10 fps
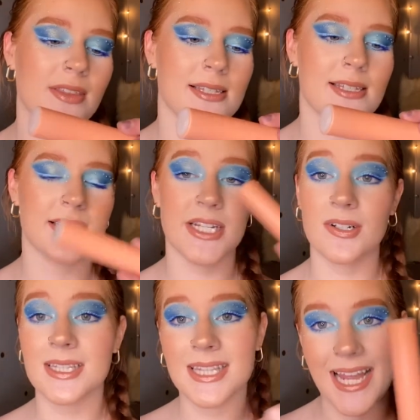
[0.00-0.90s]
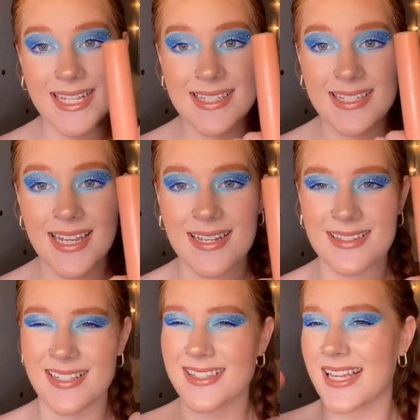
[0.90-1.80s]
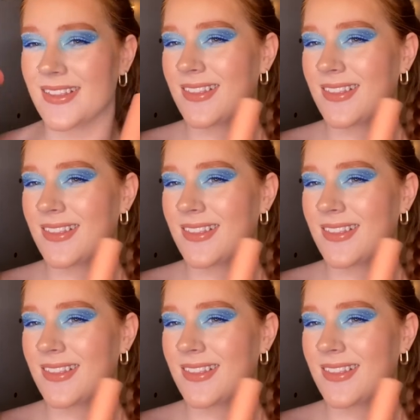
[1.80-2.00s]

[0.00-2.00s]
This is their light sticks. It's like